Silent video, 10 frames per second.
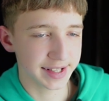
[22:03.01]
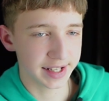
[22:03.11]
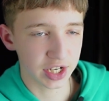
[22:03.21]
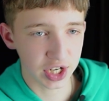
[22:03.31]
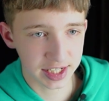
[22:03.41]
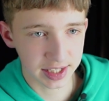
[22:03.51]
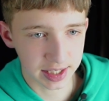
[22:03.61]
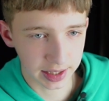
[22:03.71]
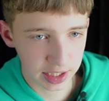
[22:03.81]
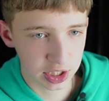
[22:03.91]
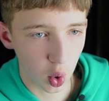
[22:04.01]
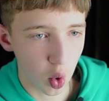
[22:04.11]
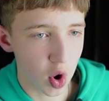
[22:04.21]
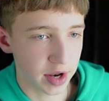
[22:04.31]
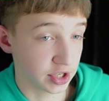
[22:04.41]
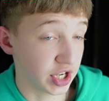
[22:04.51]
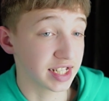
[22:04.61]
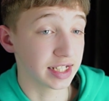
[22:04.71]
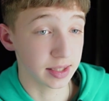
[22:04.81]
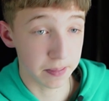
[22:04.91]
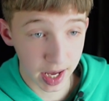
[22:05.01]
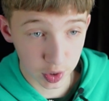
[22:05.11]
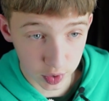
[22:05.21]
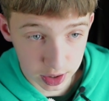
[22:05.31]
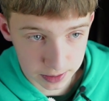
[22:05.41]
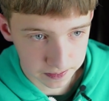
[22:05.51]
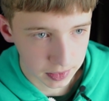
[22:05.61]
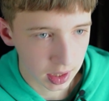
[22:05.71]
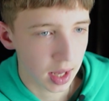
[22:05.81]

as an adjacency list or an adjacency matrix